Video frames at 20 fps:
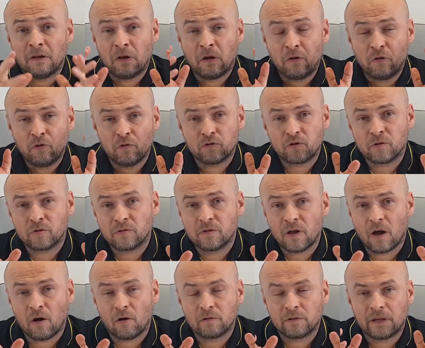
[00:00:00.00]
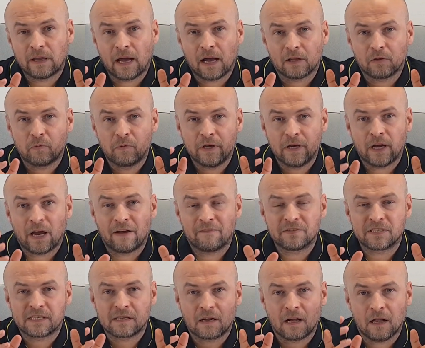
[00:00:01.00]
You should know that we
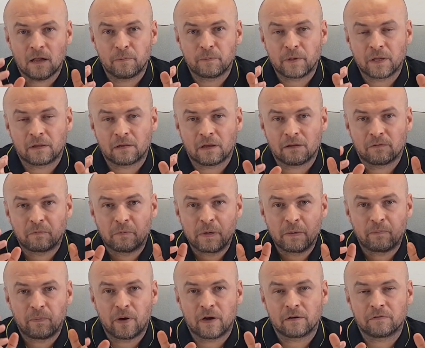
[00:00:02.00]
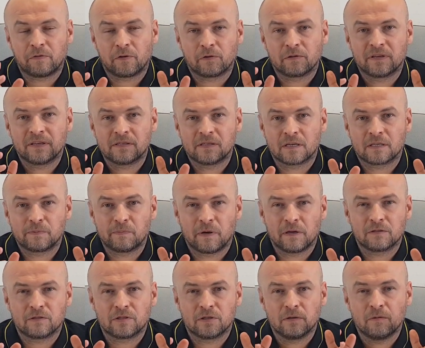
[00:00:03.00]
have sculpted and prepared for this
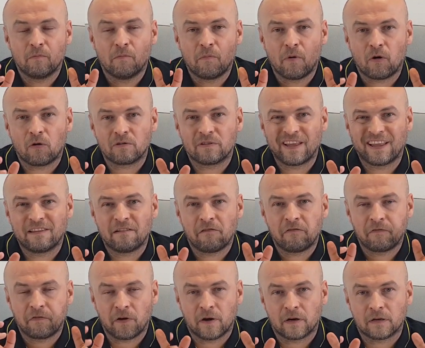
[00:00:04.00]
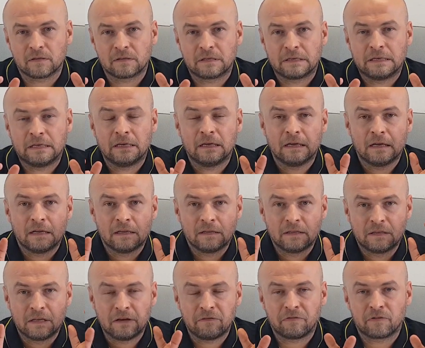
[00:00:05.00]
expansion more than 30
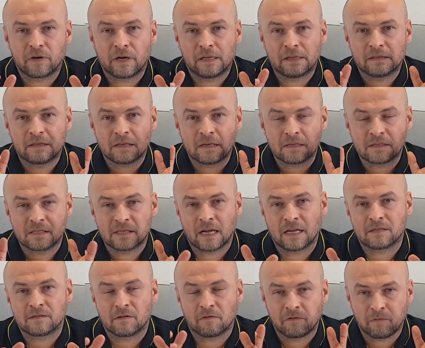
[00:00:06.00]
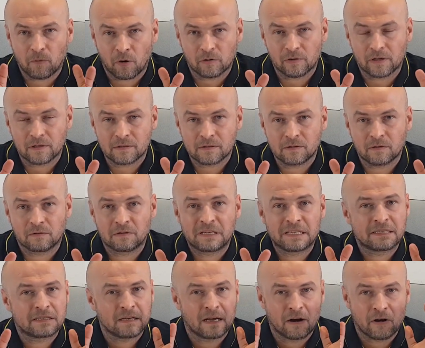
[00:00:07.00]
different sets of models. So
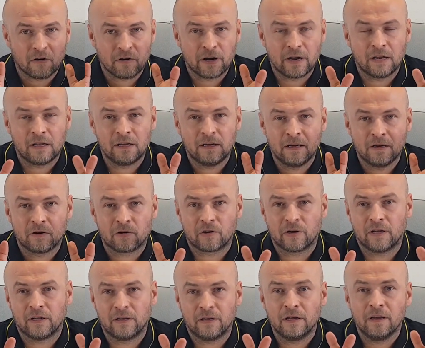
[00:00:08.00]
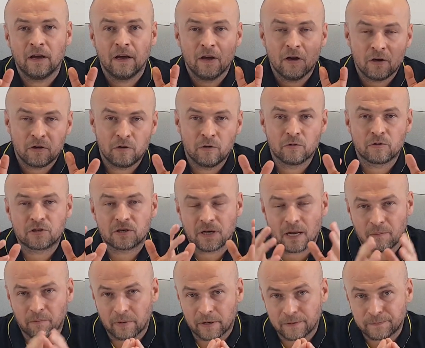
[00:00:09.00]
it's really huge
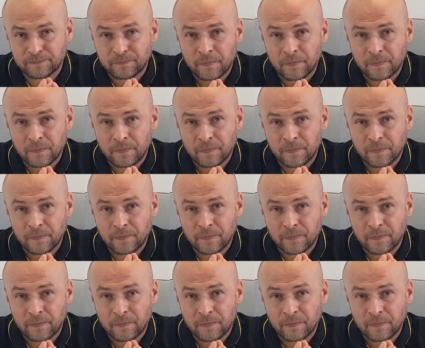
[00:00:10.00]
number.